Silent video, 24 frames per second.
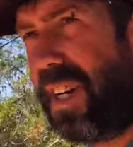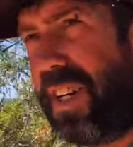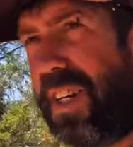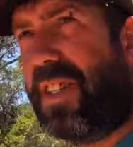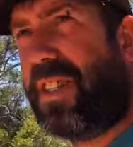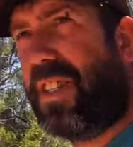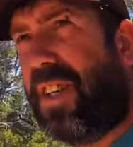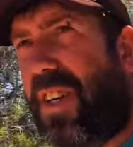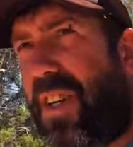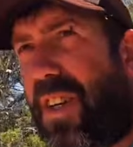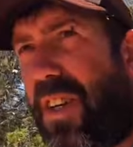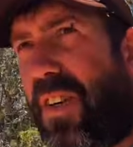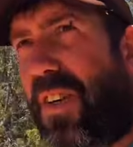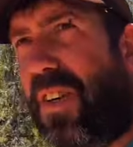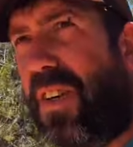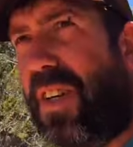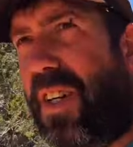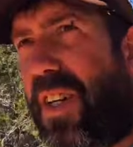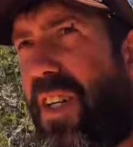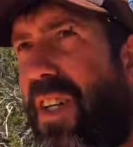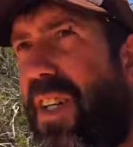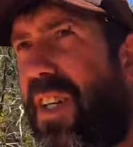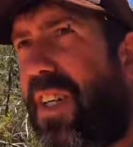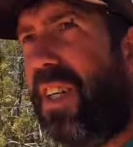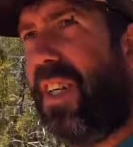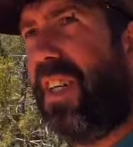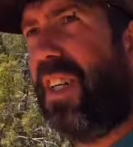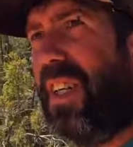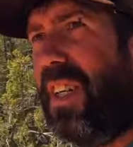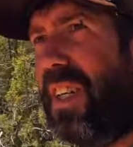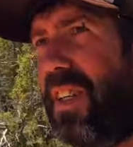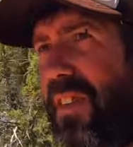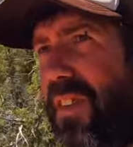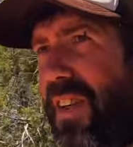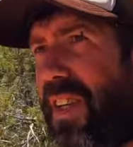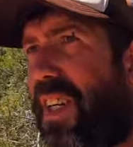So
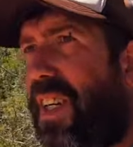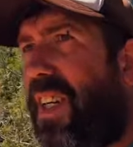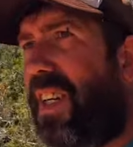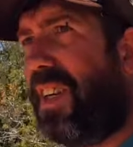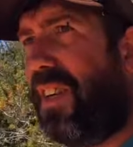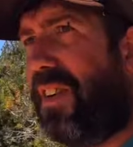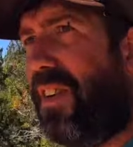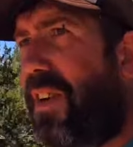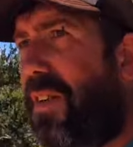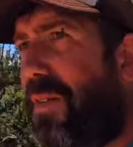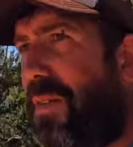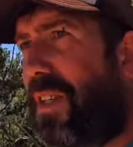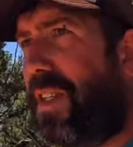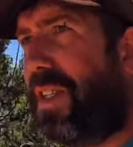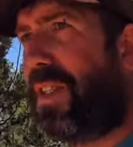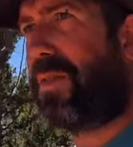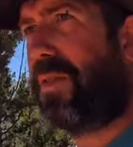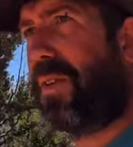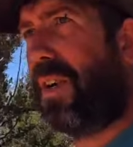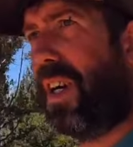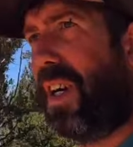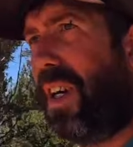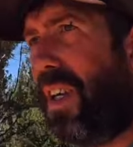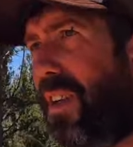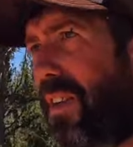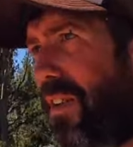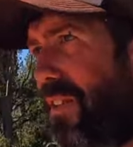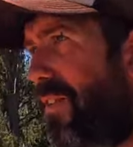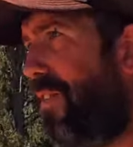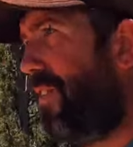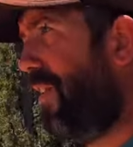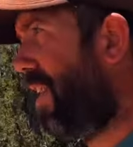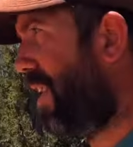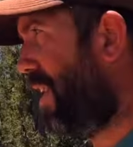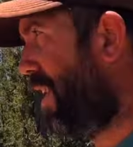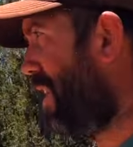we're gonna go out this way a little
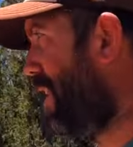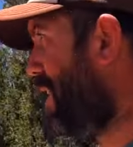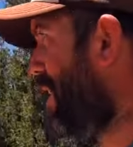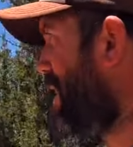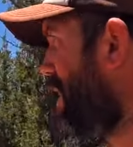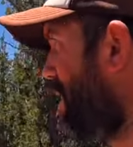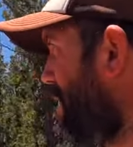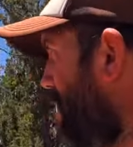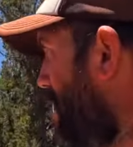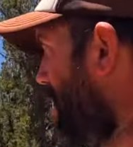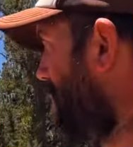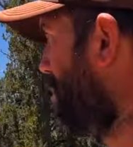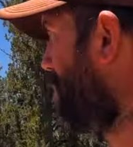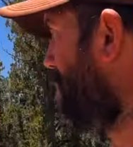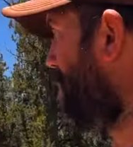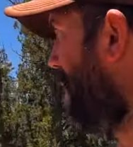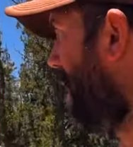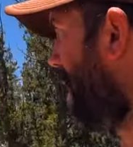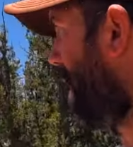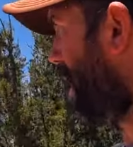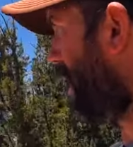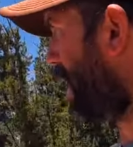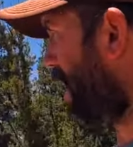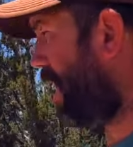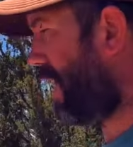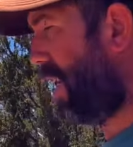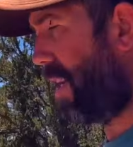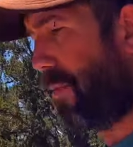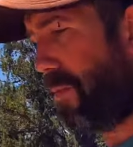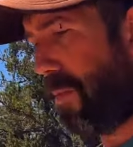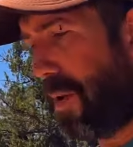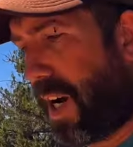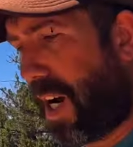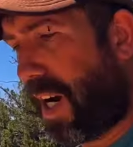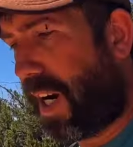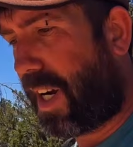further and turn back and
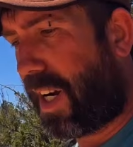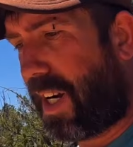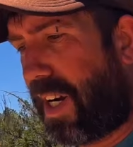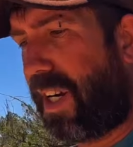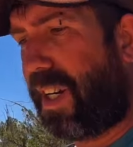head back.